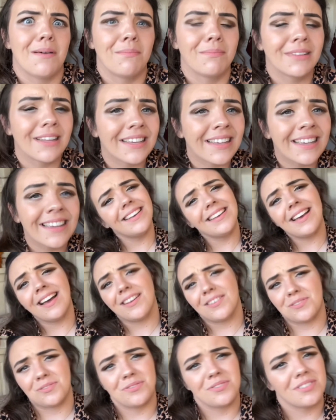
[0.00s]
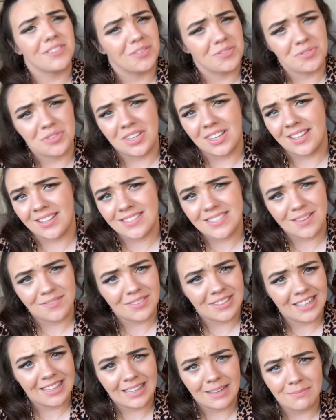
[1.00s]
Like, I'm gonna start drinking at 7
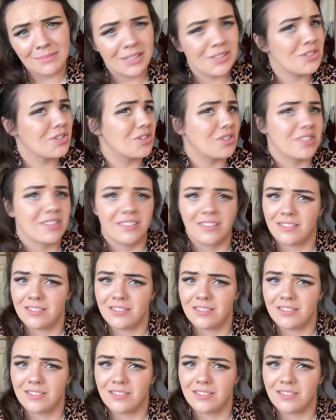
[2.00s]
a.m. That's just an insult.